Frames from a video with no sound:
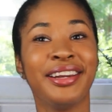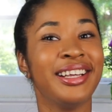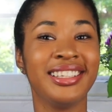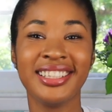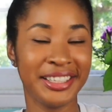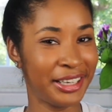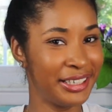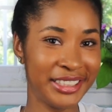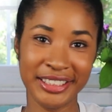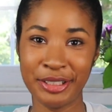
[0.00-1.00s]
It
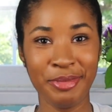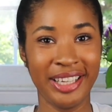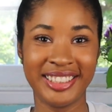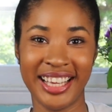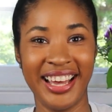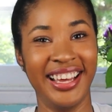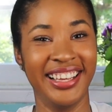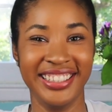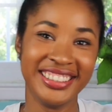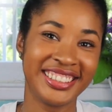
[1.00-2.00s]
doesn't make
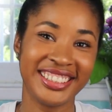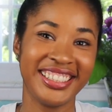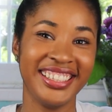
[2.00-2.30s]
sense.